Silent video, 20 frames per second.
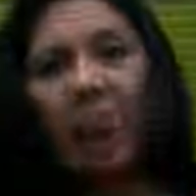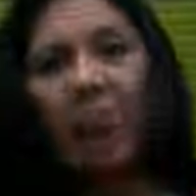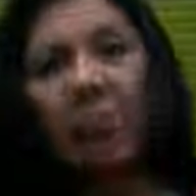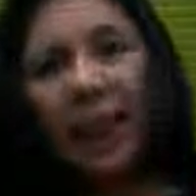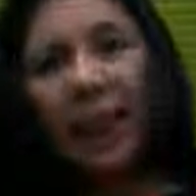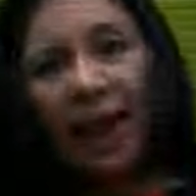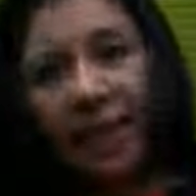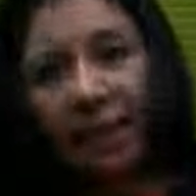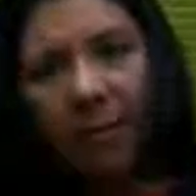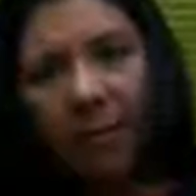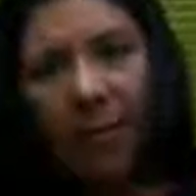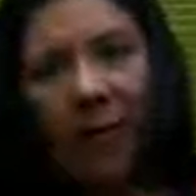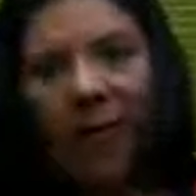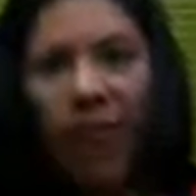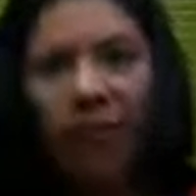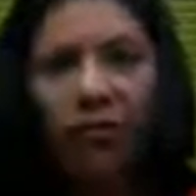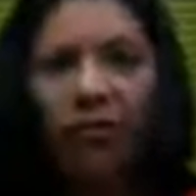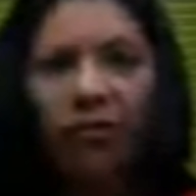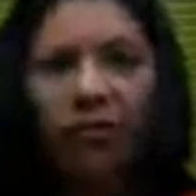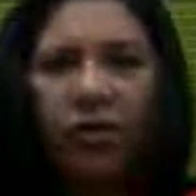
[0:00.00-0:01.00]
are being
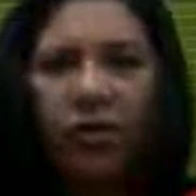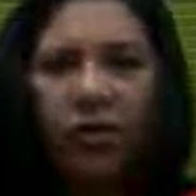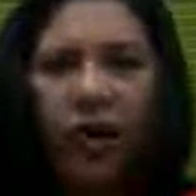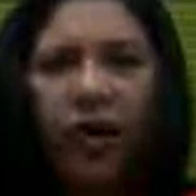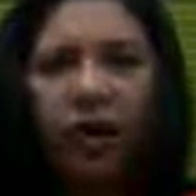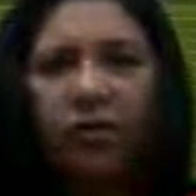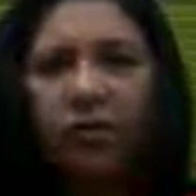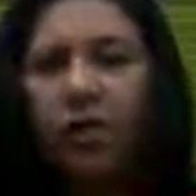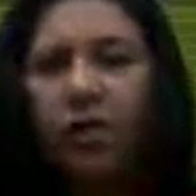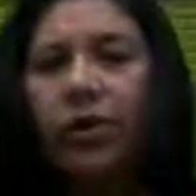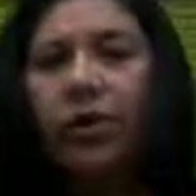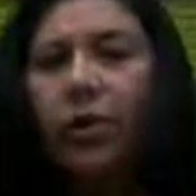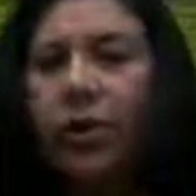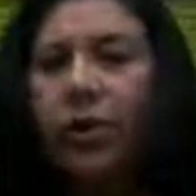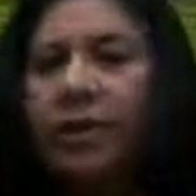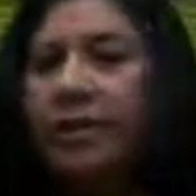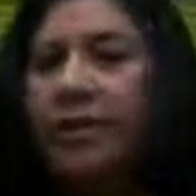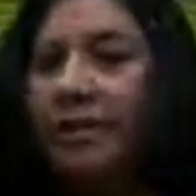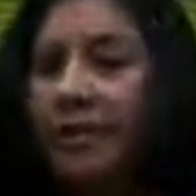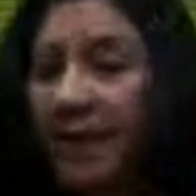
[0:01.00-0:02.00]
part of it. I would
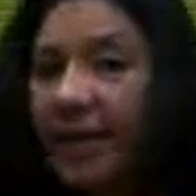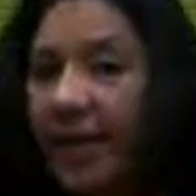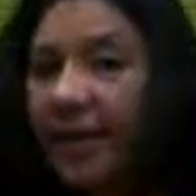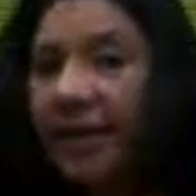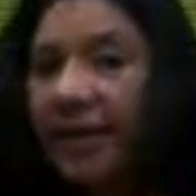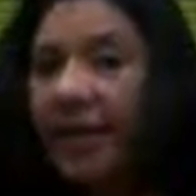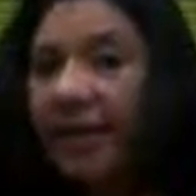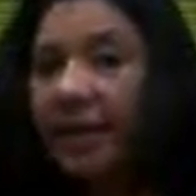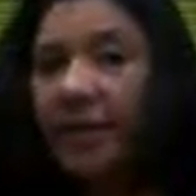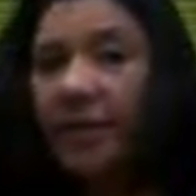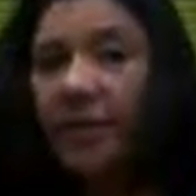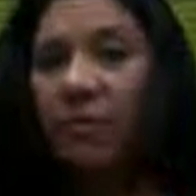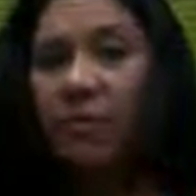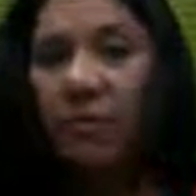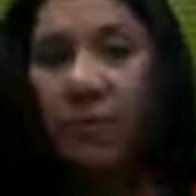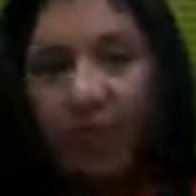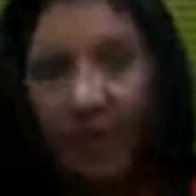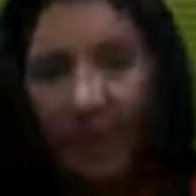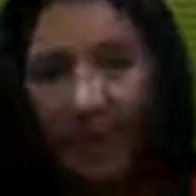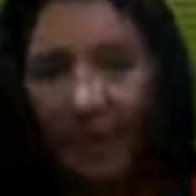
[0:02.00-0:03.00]
not say that
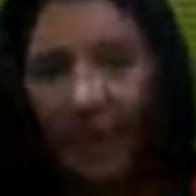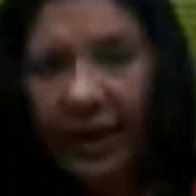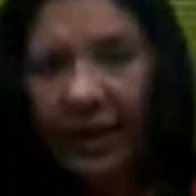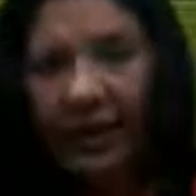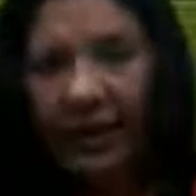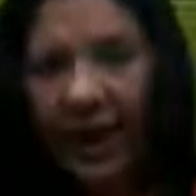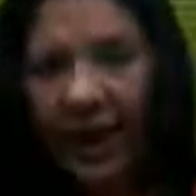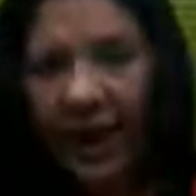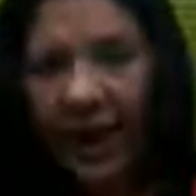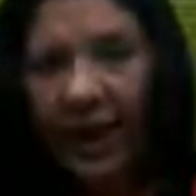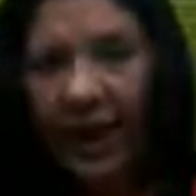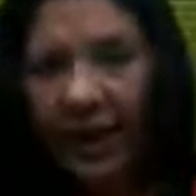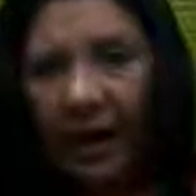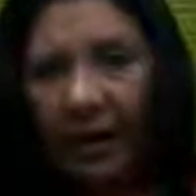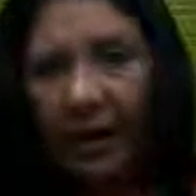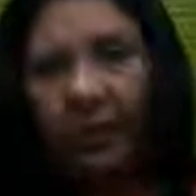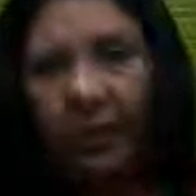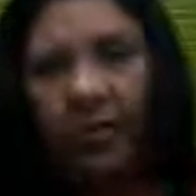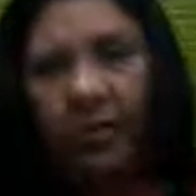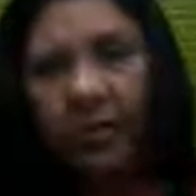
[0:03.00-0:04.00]
completely they
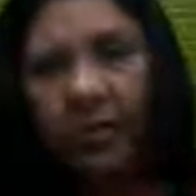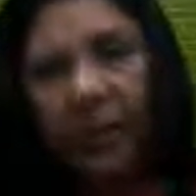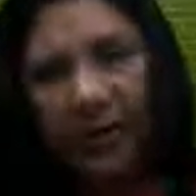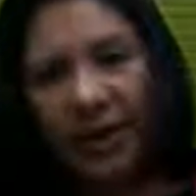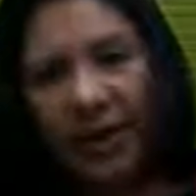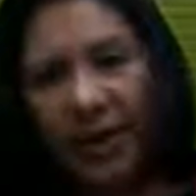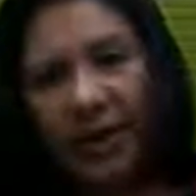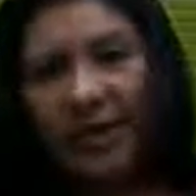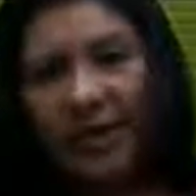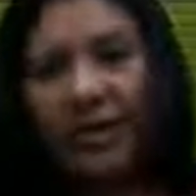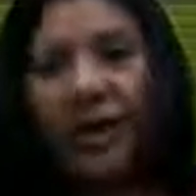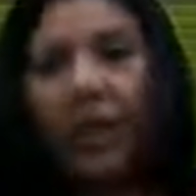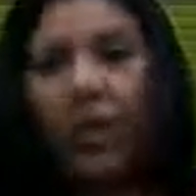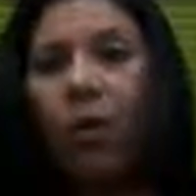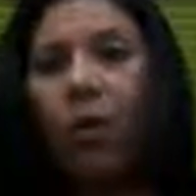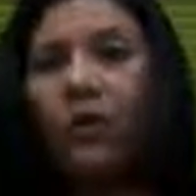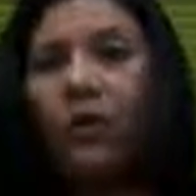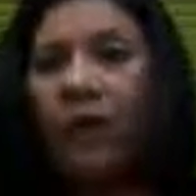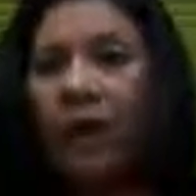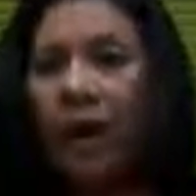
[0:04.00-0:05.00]
are, but yes,
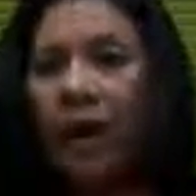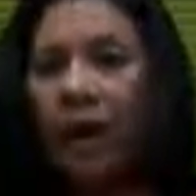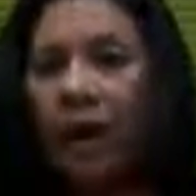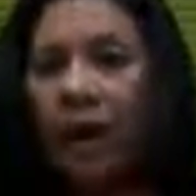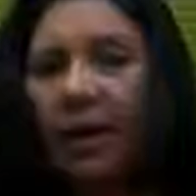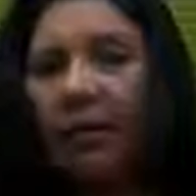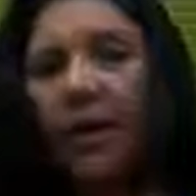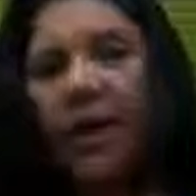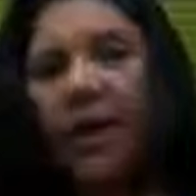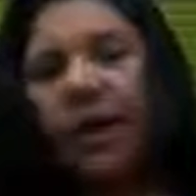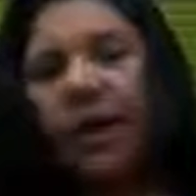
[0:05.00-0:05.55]
now they are